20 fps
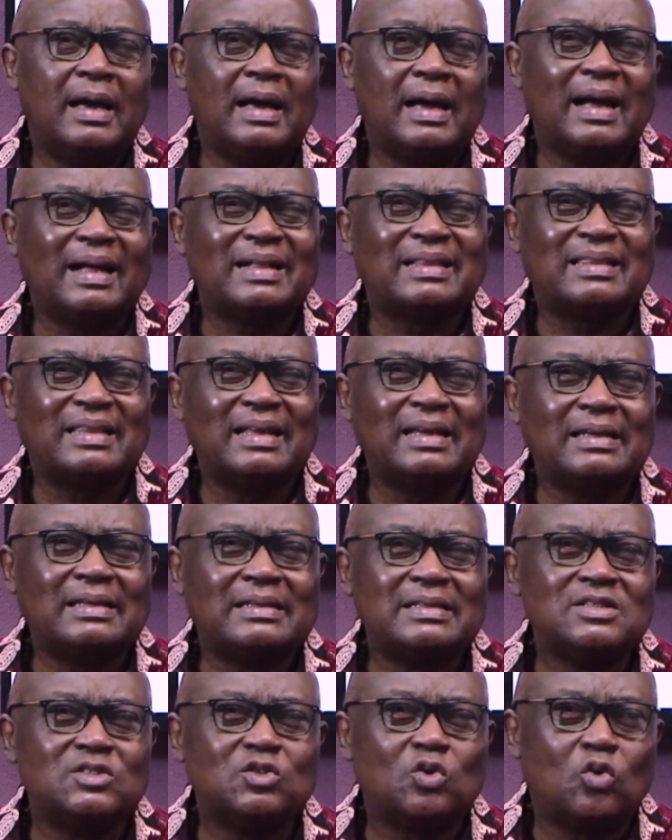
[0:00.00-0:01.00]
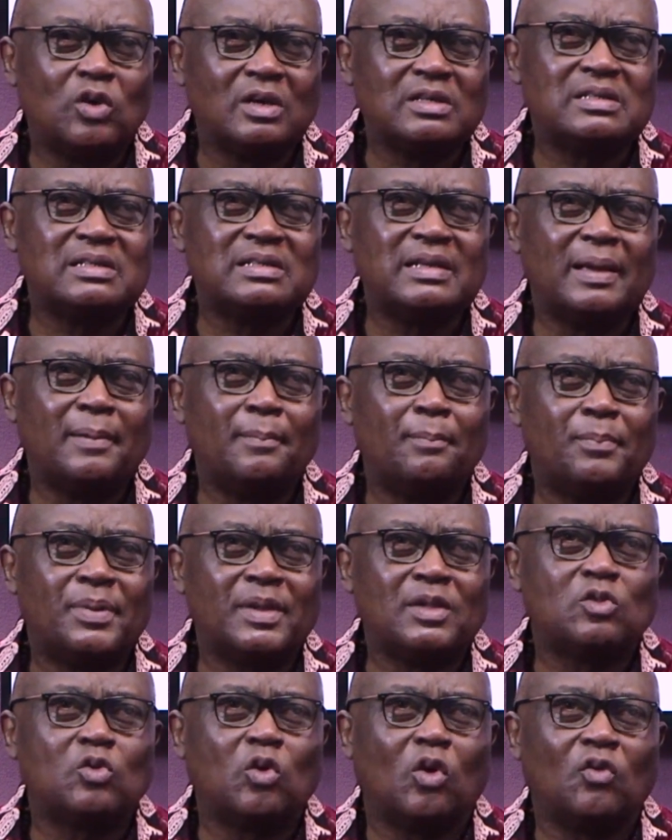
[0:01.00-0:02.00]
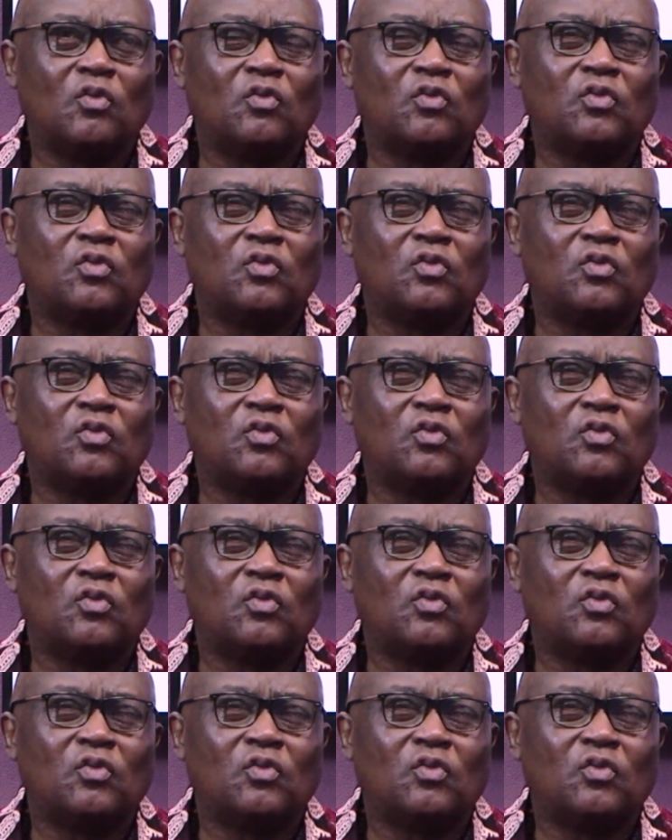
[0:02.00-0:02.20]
I think he's gotten a bit of